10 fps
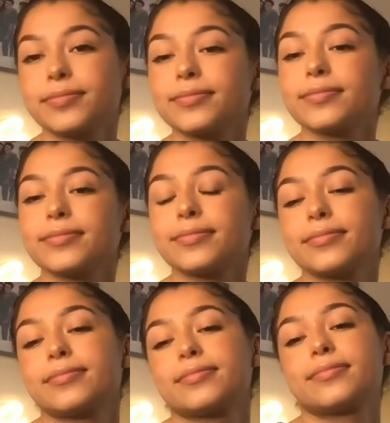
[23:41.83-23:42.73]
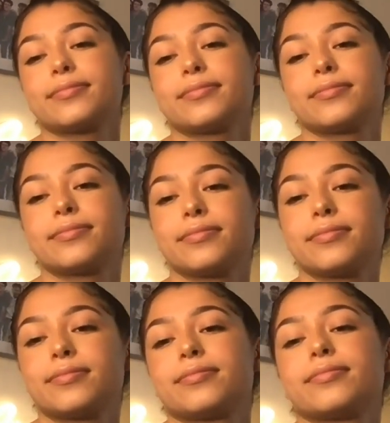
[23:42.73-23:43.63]

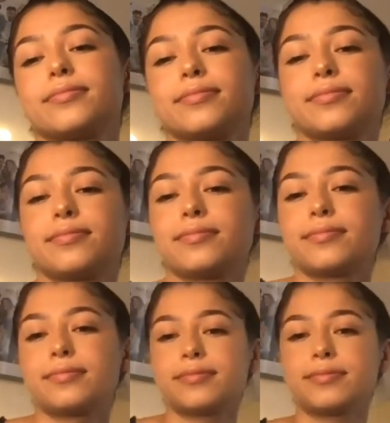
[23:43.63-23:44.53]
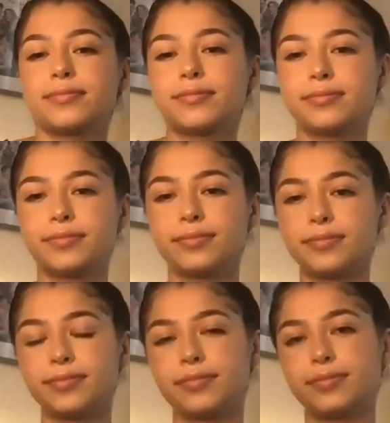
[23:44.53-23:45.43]

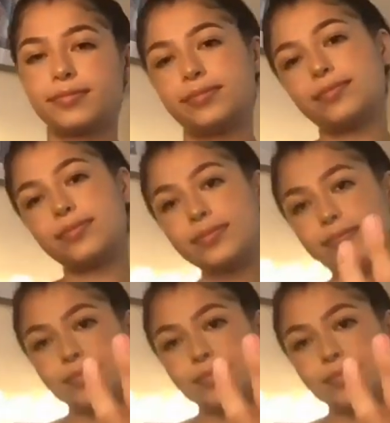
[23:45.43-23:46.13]
This person isn't speaking.